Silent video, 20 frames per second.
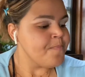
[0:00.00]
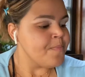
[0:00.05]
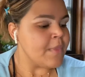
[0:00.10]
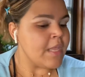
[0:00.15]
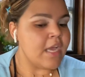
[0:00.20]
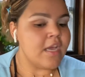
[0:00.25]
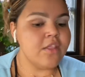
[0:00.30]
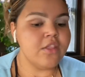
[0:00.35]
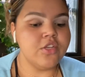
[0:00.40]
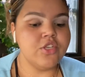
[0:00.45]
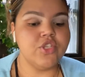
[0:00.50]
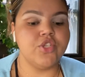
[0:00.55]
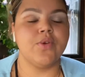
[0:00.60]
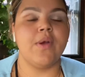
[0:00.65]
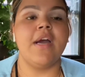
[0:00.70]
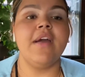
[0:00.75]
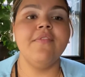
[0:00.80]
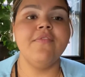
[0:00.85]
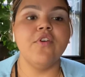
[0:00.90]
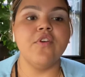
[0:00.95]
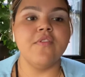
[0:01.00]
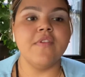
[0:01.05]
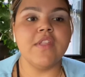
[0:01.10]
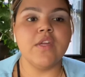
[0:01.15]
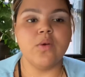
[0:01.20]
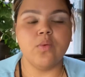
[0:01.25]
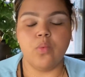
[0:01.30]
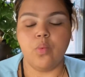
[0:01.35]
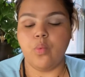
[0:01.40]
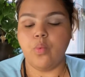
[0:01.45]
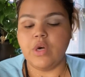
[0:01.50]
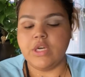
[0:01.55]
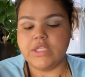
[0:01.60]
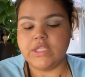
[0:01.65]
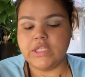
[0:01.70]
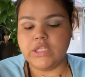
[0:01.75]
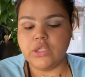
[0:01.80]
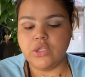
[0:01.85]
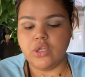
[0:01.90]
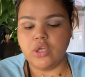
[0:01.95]
And the drive over there
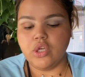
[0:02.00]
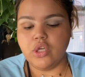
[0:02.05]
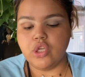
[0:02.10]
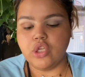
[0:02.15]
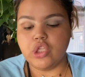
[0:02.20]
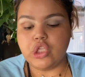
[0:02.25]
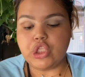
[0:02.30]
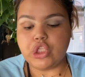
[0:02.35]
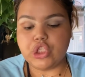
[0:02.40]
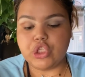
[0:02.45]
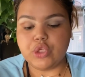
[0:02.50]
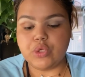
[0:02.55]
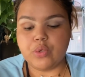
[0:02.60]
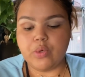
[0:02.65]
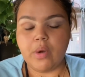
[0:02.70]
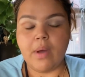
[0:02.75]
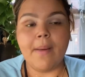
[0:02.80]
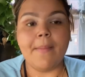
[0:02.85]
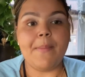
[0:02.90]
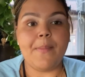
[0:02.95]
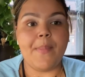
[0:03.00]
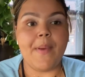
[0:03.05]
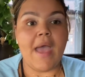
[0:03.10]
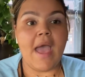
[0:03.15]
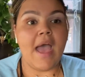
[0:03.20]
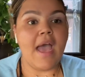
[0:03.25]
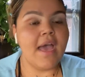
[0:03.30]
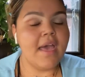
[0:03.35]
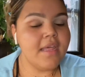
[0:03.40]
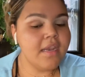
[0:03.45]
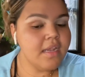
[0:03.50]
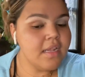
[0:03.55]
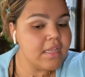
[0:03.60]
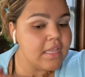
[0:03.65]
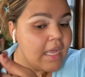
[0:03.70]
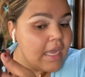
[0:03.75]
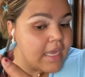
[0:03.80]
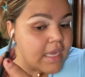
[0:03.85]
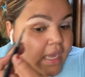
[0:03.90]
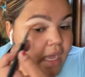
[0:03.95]
wasn't too bad.
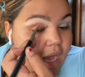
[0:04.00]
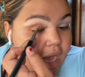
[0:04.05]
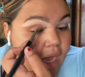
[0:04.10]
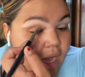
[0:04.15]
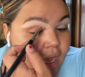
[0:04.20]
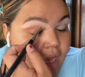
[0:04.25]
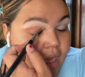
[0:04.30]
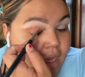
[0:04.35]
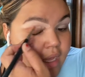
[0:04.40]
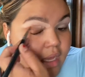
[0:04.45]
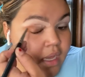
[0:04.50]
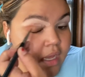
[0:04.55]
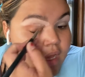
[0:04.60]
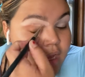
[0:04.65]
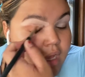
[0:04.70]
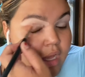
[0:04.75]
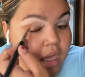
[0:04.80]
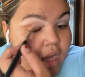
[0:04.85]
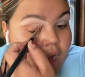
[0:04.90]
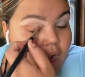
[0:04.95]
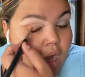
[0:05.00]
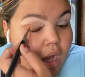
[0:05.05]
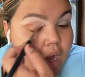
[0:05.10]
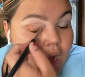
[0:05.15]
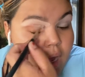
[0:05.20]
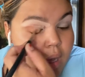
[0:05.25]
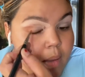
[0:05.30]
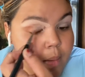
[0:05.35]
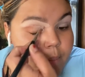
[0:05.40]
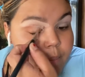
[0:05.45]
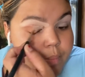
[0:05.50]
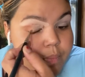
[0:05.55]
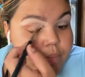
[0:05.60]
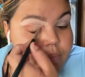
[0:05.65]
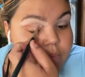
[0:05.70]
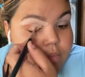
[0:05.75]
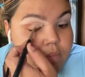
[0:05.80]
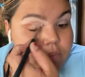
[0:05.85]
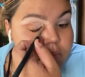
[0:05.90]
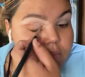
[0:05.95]
Like, it
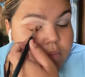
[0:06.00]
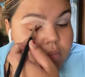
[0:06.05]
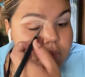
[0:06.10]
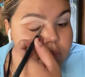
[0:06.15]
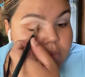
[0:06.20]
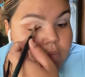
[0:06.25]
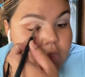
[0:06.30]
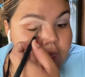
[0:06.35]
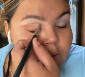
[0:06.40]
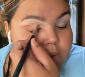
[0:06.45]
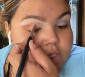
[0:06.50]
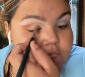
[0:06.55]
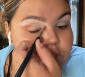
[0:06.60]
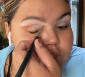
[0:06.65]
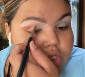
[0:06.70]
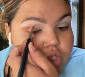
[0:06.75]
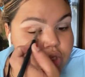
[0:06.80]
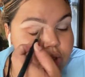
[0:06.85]
wasn't too